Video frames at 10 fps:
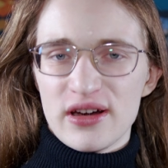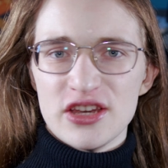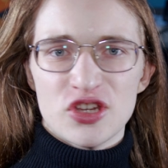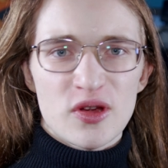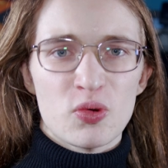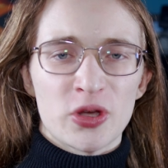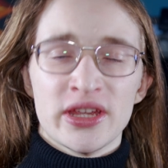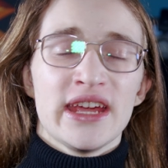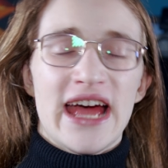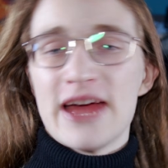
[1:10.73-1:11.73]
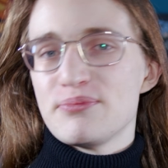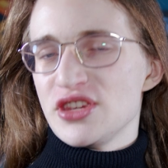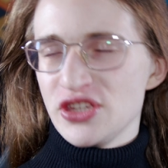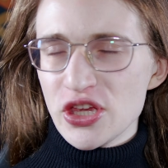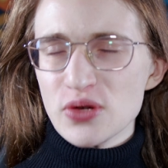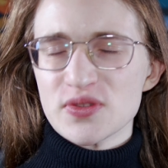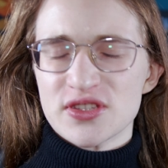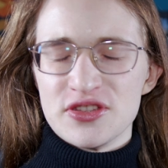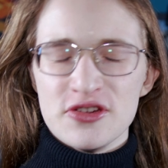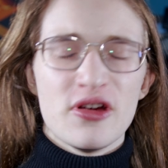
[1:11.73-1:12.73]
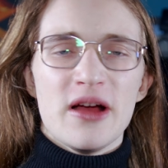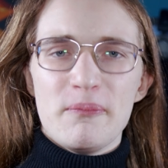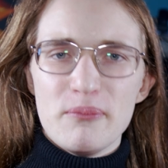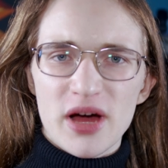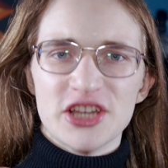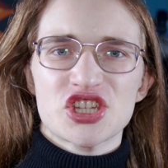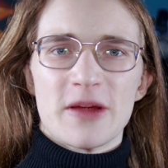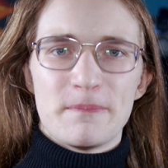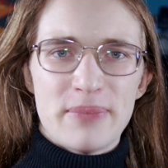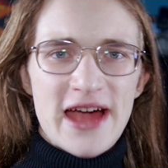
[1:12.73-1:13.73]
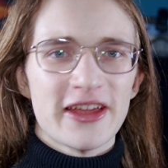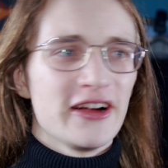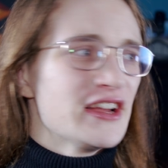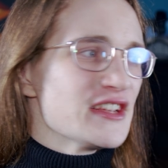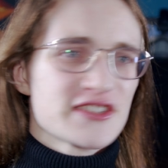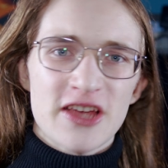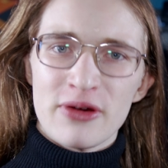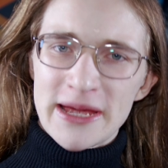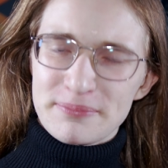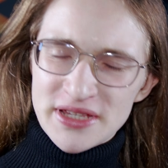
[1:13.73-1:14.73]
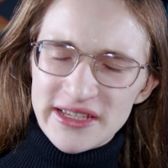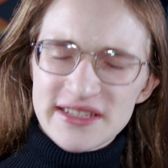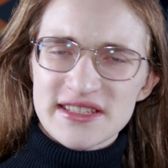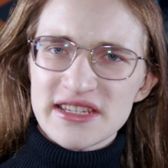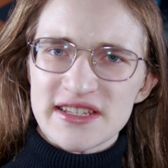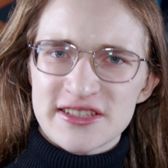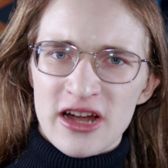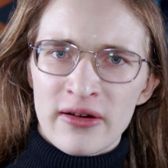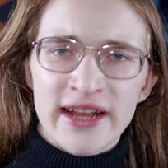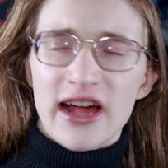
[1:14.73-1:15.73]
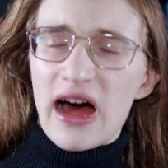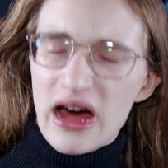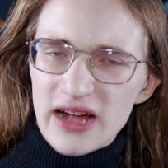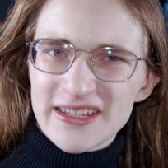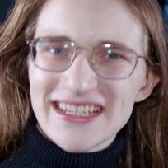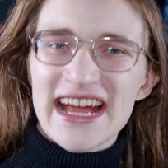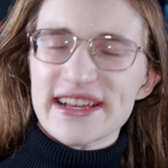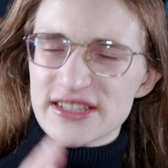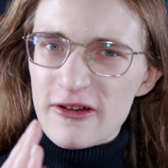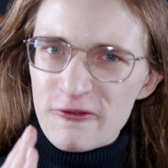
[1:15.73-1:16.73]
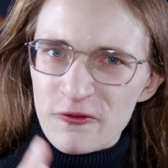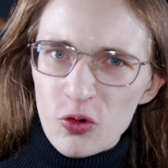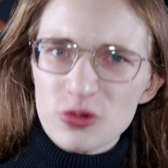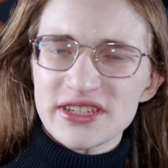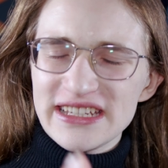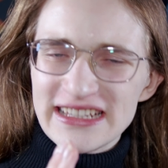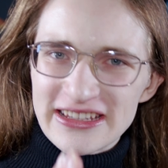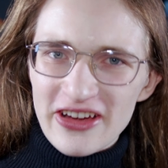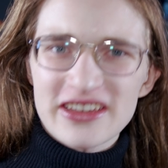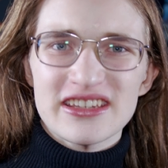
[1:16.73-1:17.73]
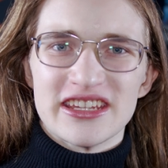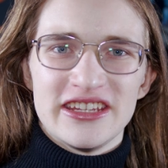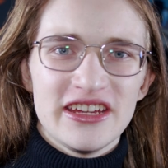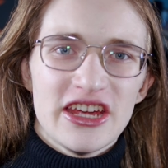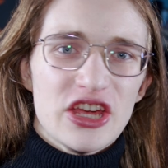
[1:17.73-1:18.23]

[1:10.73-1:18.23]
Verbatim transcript: already doing what MPUs do much better. So a PC starring an RTX 4090